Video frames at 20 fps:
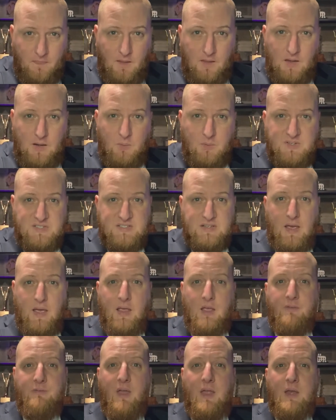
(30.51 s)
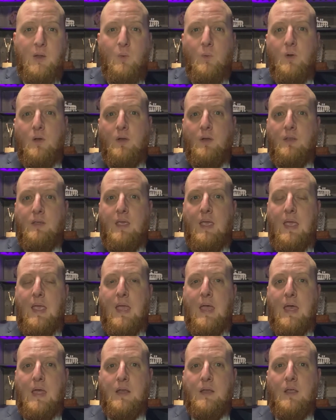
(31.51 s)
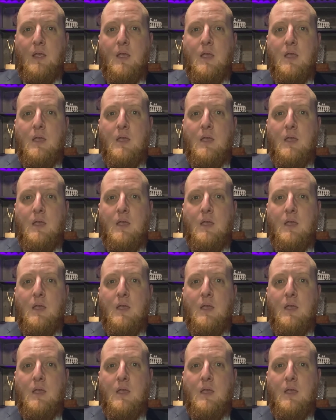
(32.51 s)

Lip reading: and he would say, if anyone can